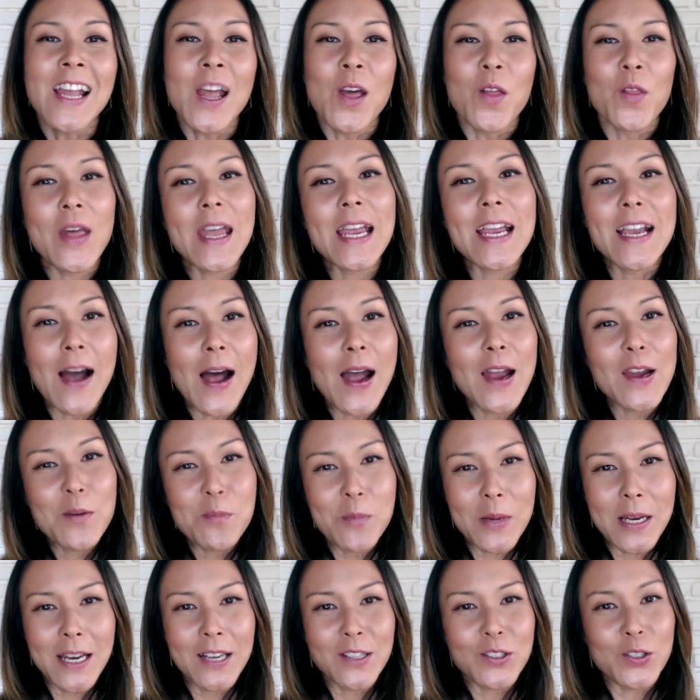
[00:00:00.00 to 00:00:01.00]
they guide
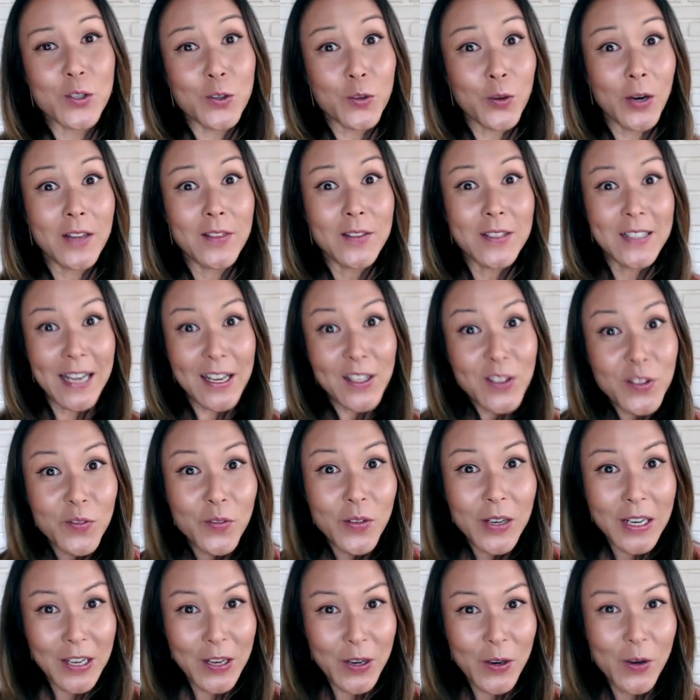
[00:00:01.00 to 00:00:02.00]
me to create the next
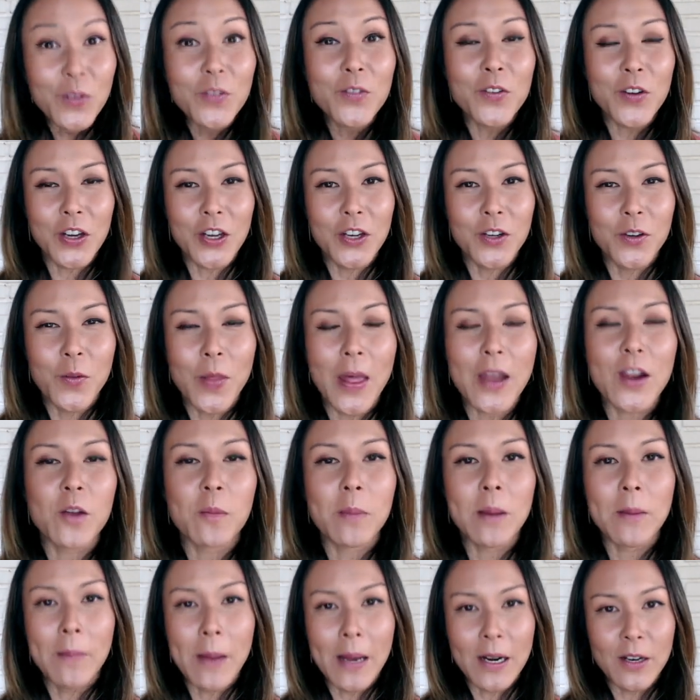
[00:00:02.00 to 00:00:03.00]
video for you that could
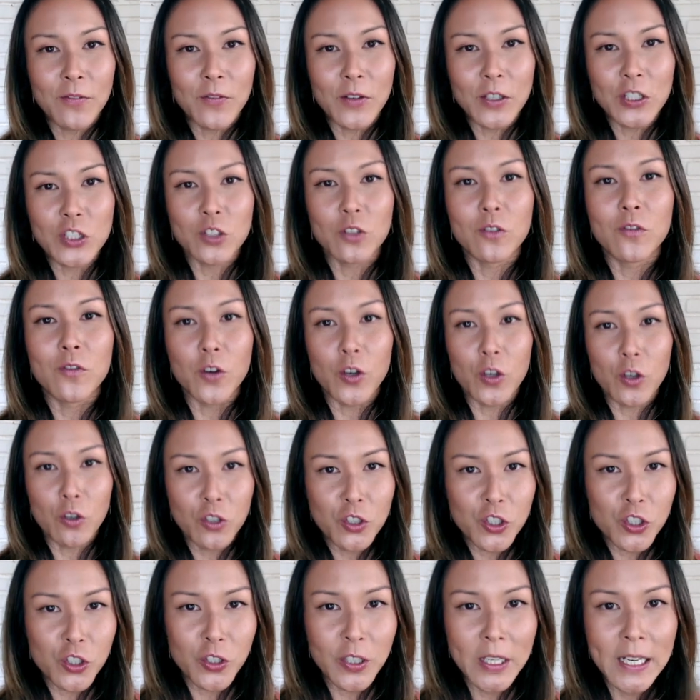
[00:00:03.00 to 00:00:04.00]
be beneficial for your
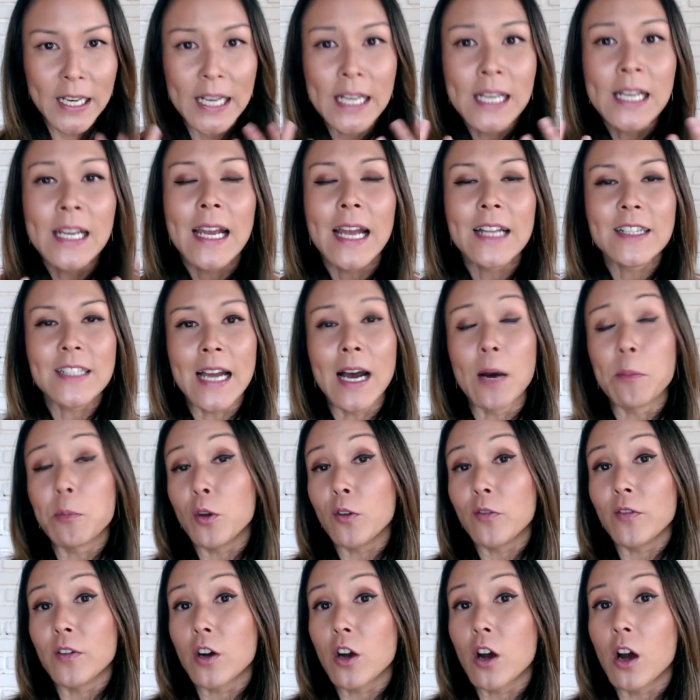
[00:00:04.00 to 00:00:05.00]
journey and to help you
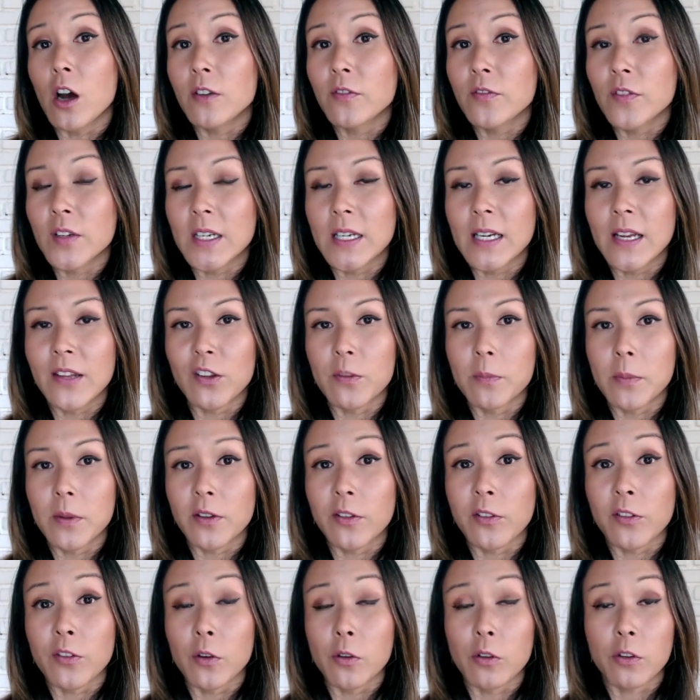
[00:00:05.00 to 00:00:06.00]
feel confident as a
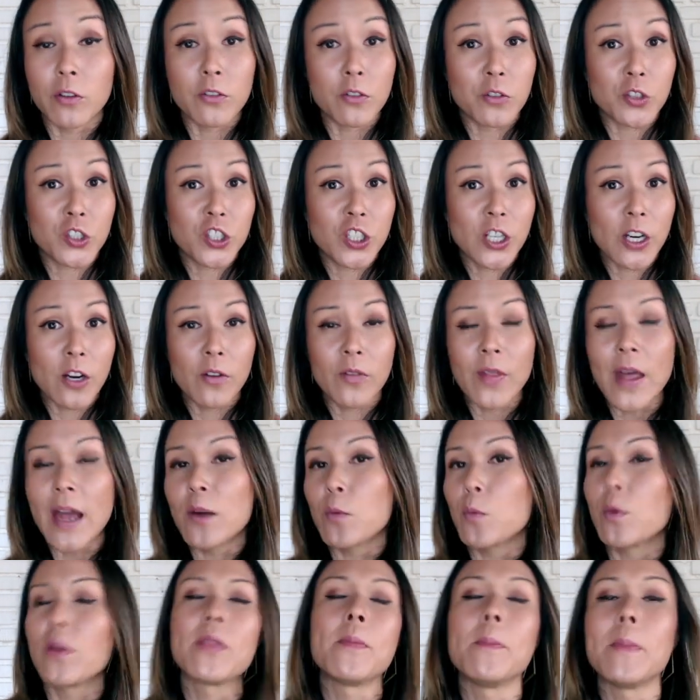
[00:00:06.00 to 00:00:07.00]
business owner. So share that
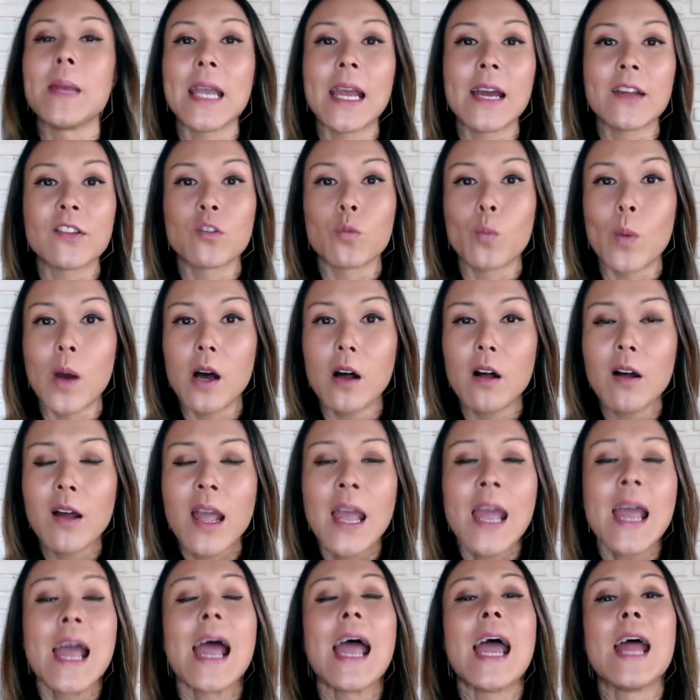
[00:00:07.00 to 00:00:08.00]
with me as well.
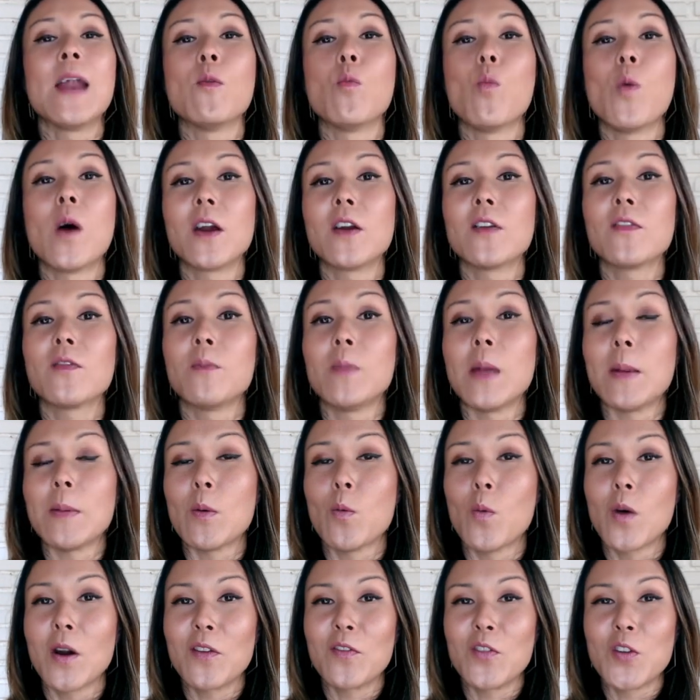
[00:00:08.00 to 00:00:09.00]
And one of maybe
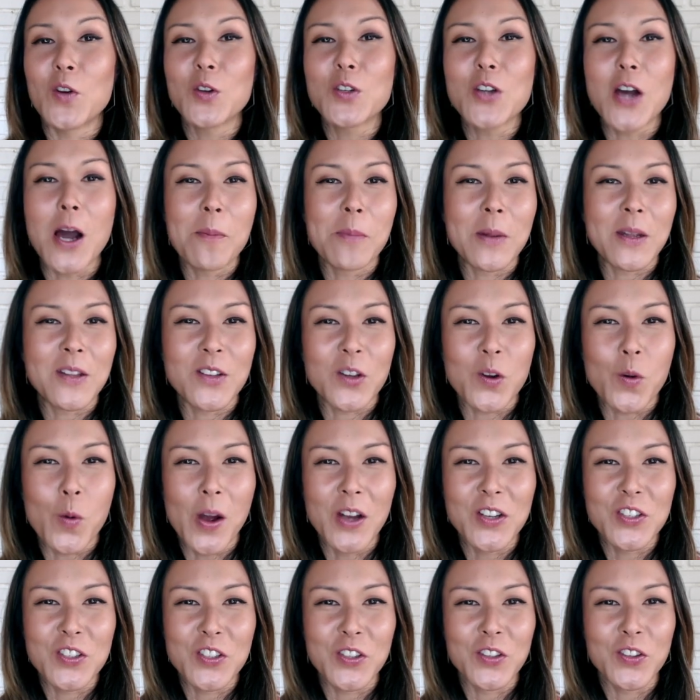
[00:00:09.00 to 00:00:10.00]
one of your topics and
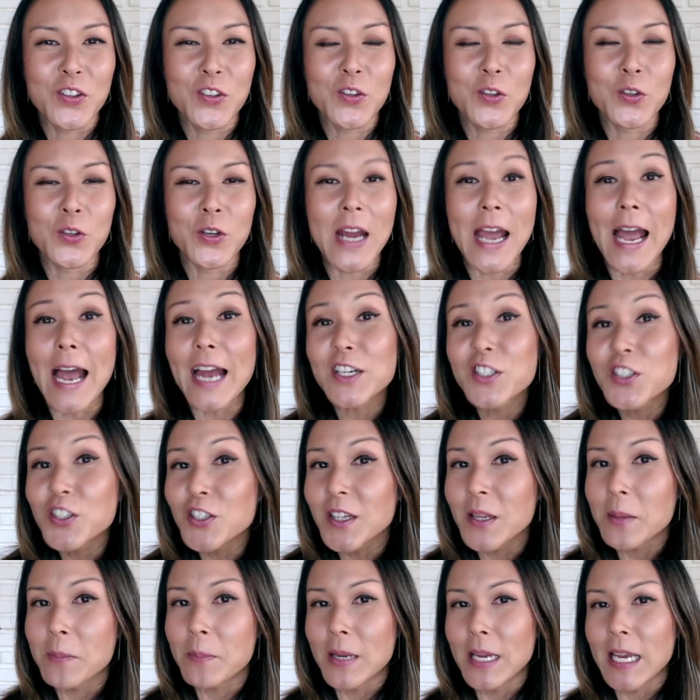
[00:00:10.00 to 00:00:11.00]
questions could
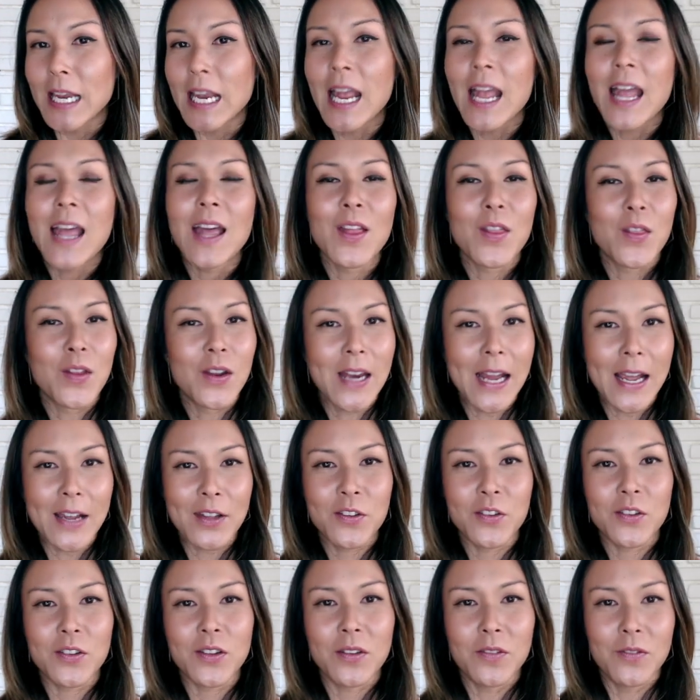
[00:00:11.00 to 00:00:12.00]
actually be the
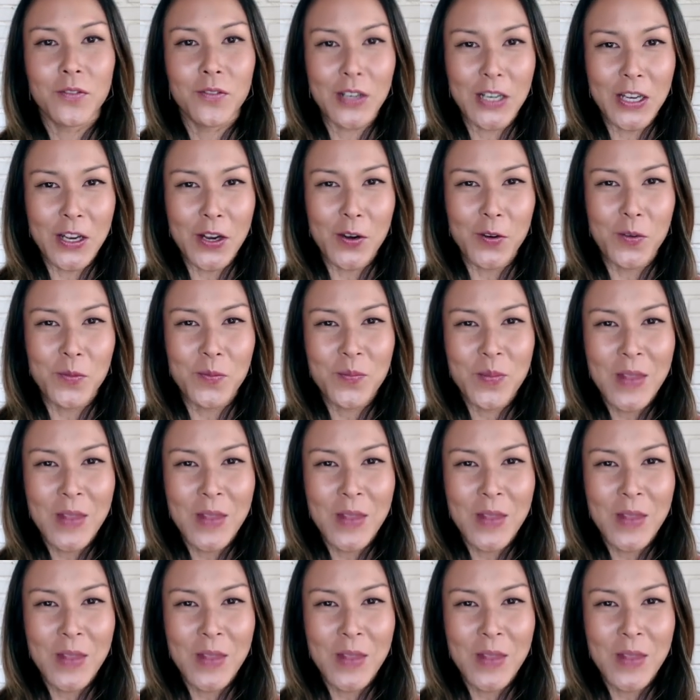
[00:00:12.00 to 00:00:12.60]
next video.